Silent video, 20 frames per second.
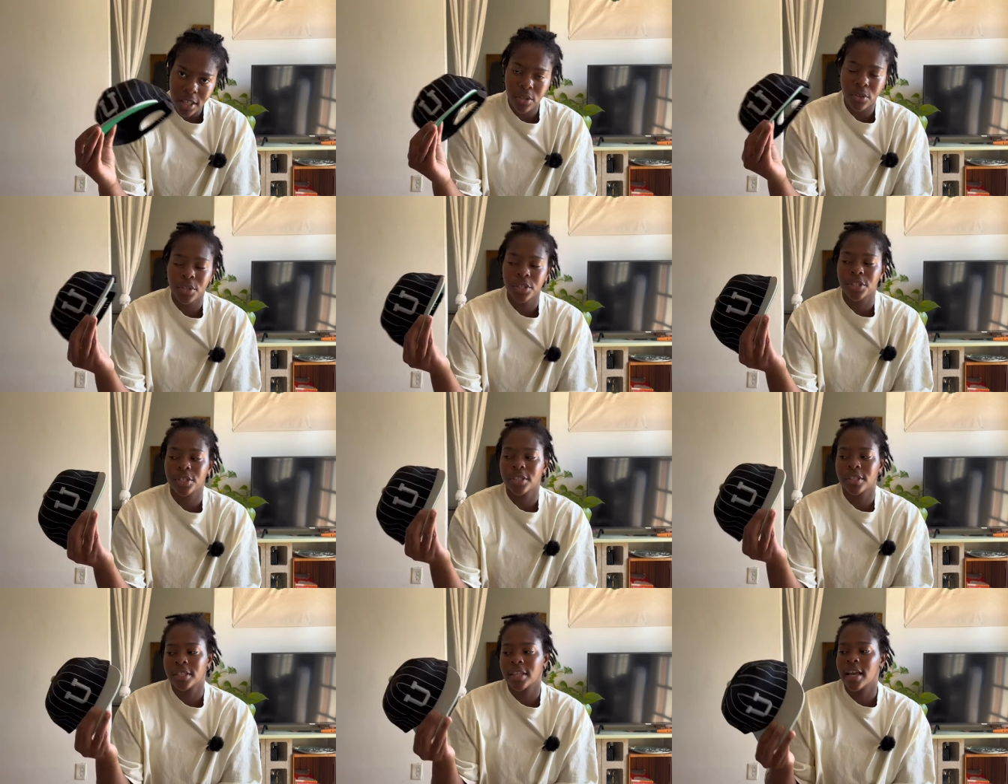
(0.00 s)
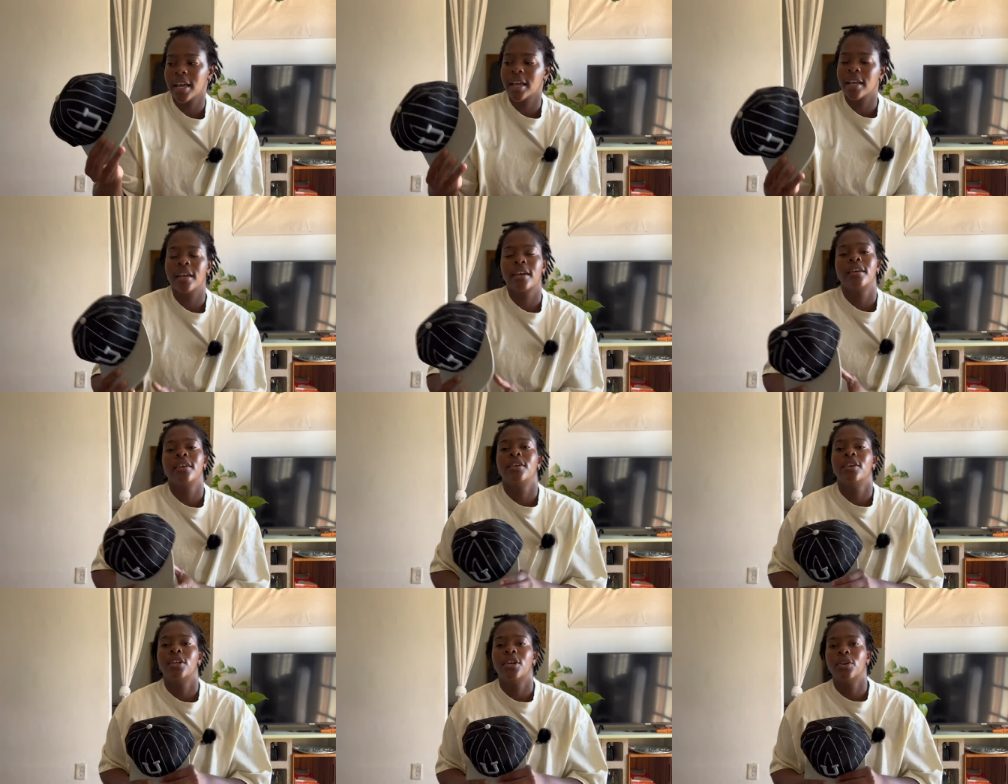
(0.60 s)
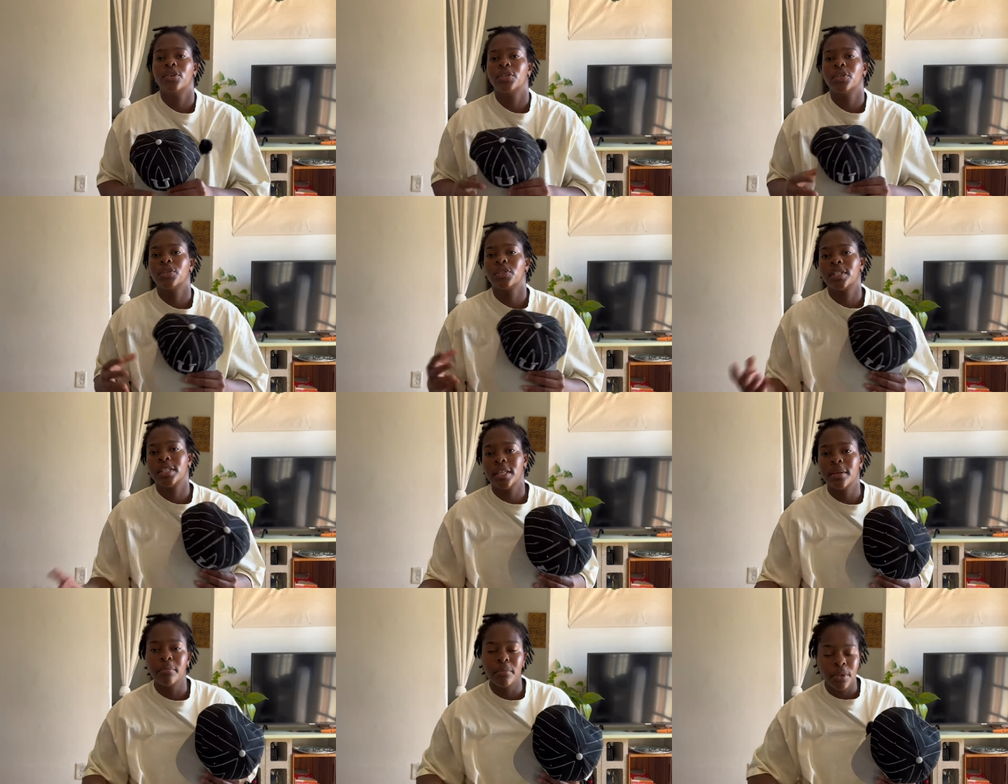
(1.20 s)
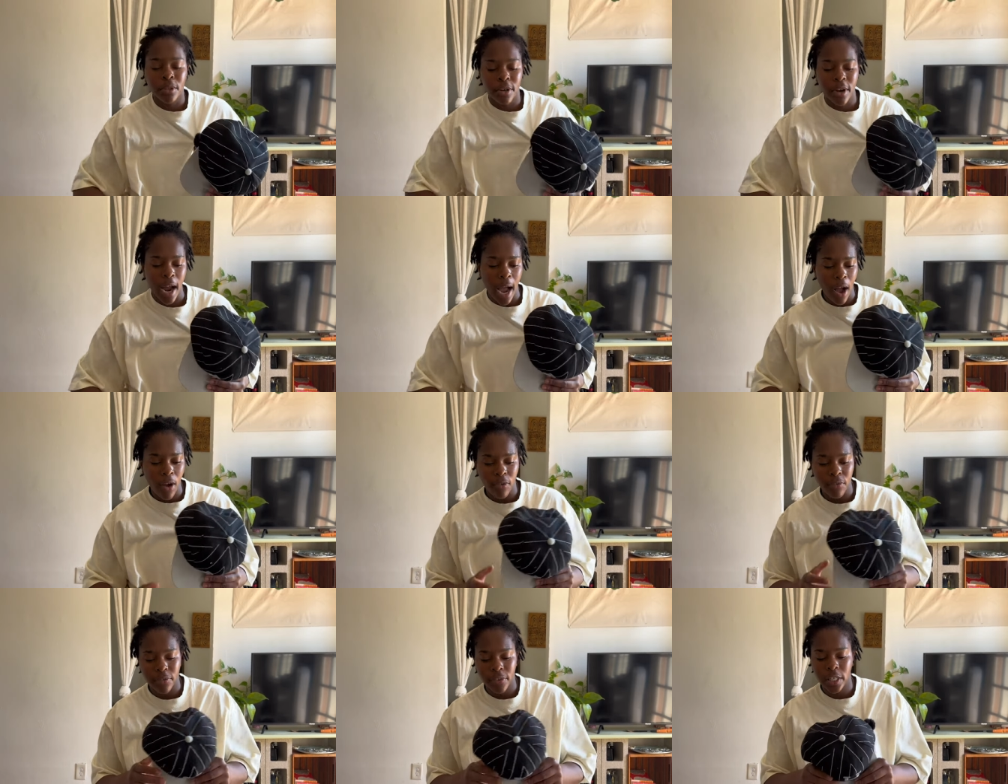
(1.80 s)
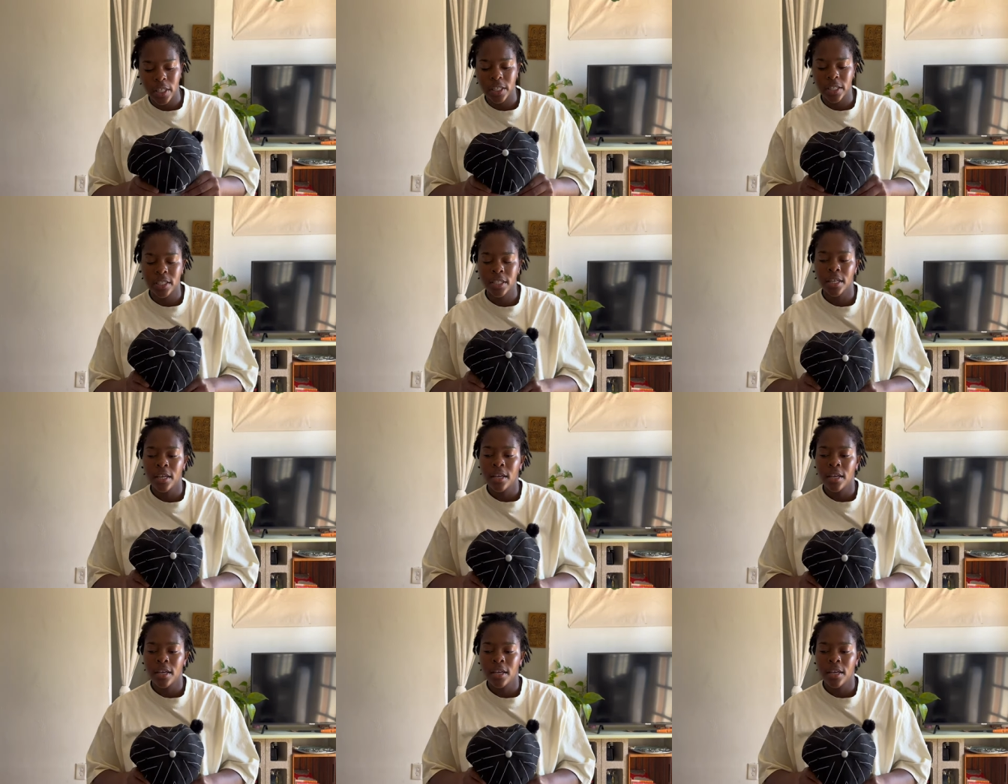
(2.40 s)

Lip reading: or just like, you know, those simpler outfits.